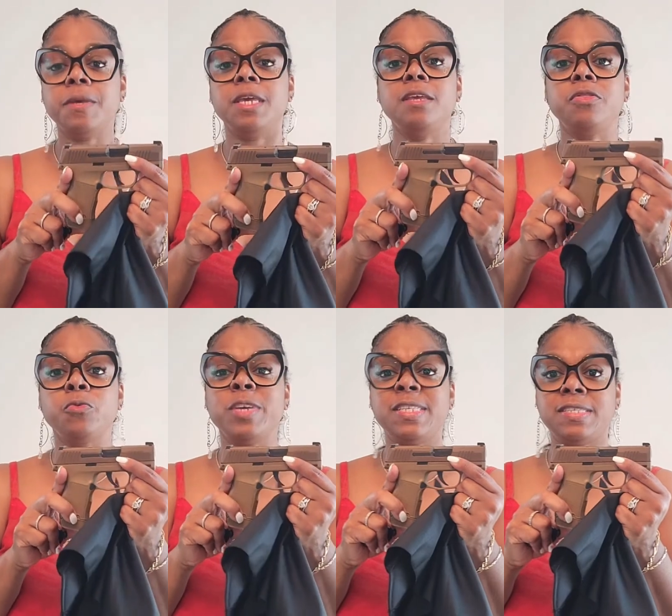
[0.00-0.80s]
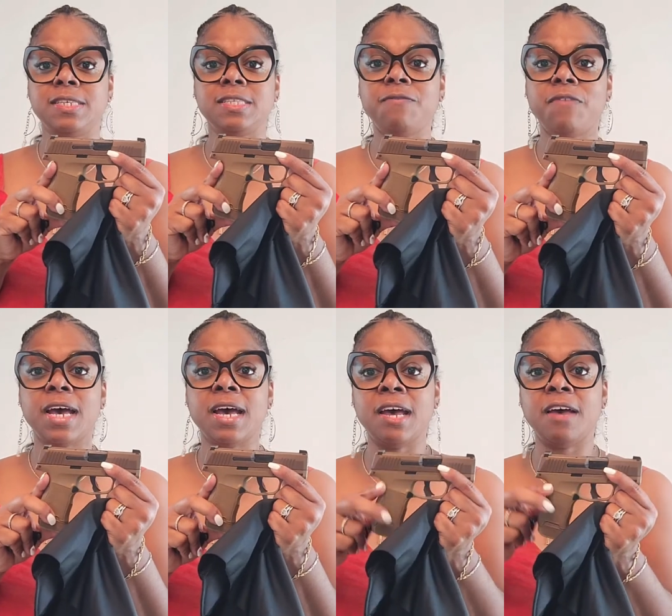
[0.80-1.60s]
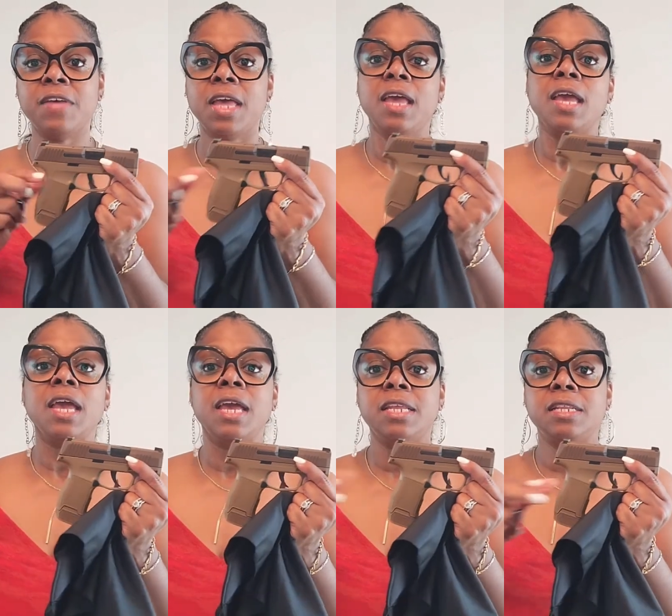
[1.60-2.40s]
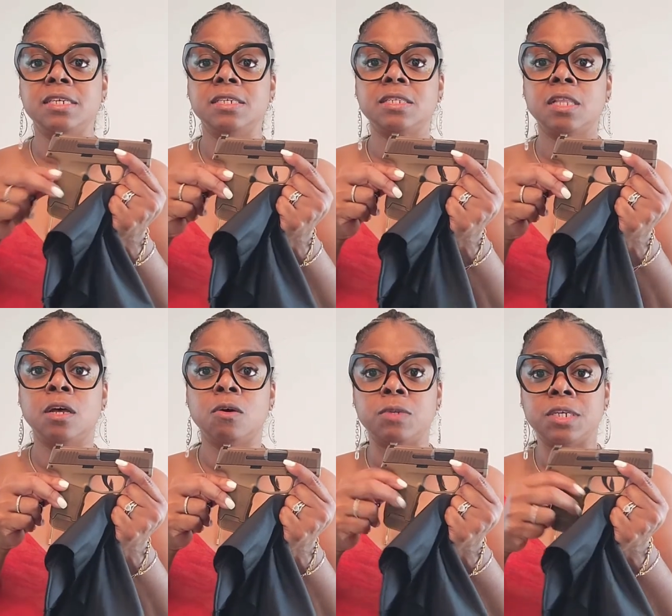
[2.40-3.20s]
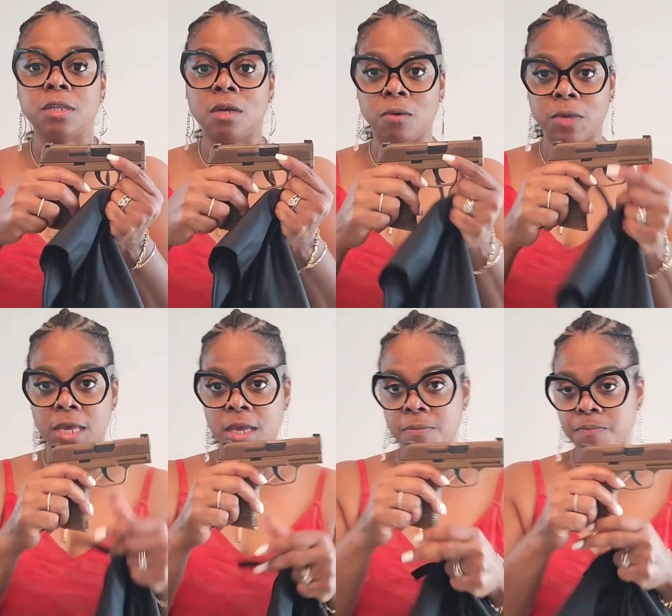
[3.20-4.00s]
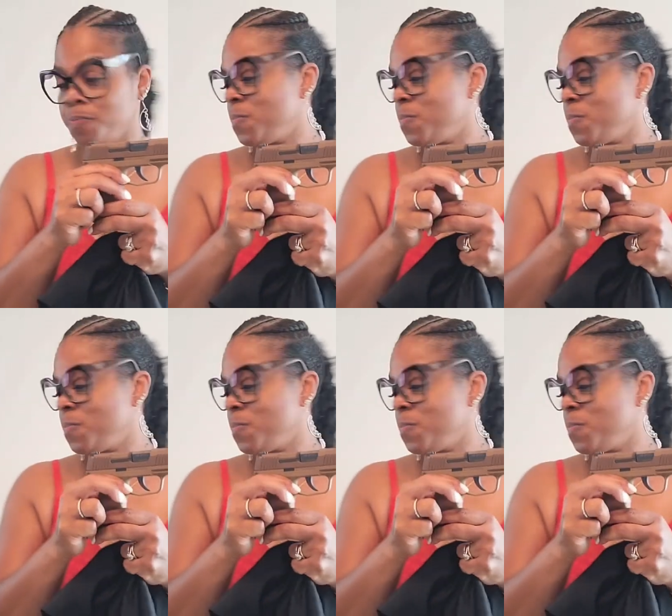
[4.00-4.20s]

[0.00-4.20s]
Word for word: P365 and it is loaded, okay?